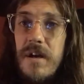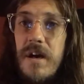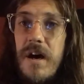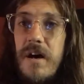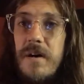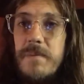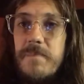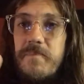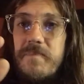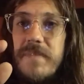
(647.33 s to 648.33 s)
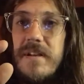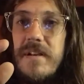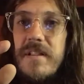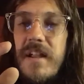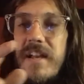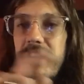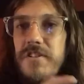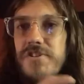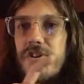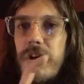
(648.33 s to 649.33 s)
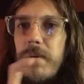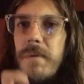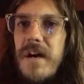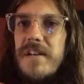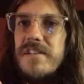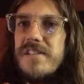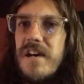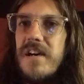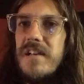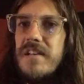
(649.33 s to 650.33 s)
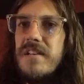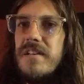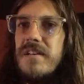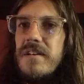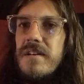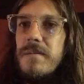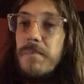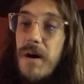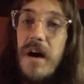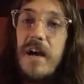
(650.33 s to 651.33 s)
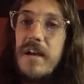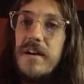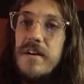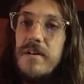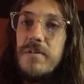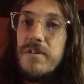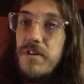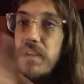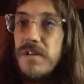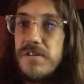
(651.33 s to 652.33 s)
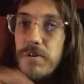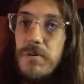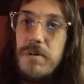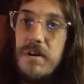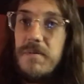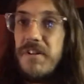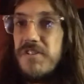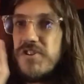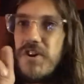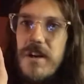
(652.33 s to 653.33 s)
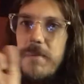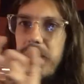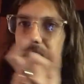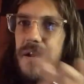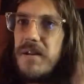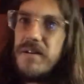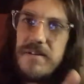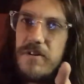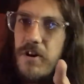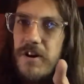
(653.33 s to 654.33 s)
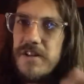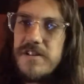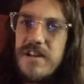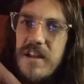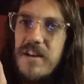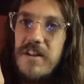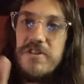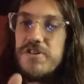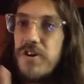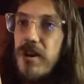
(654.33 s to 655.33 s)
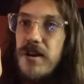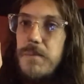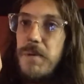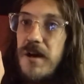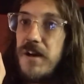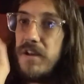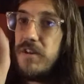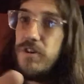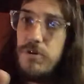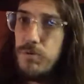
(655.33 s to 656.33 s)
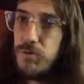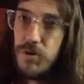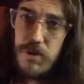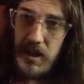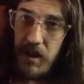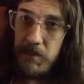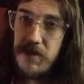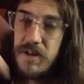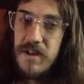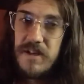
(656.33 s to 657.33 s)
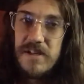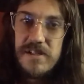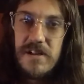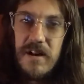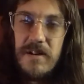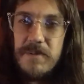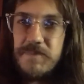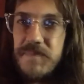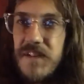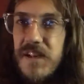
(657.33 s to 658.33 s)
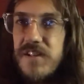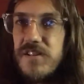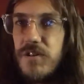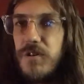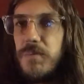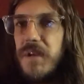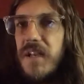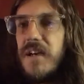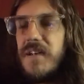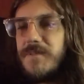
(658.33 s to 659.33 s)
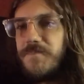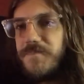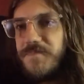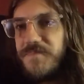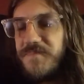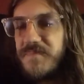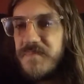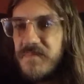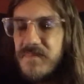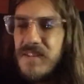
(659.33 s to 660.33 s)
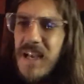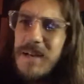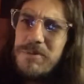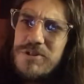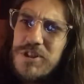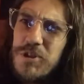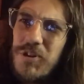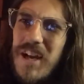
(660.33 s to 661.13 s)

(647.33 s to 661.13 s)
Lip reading: like illustrated by, designed by. And so illustrated by artist and illustrated by your name. So you'll be able to create